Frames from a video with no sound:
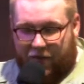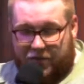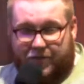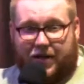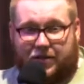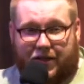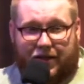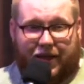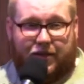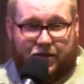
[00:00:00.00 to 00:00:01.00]
I was about
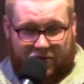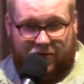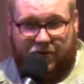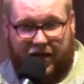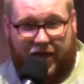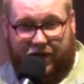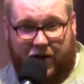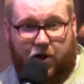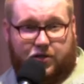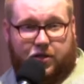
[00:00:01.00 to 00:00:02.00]
to like
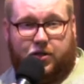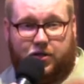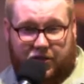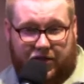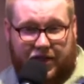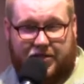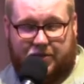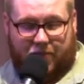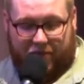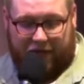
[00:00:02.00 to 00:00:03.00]
have an altar
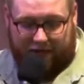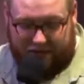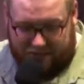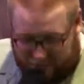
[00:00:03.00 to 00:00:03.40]
next to my bed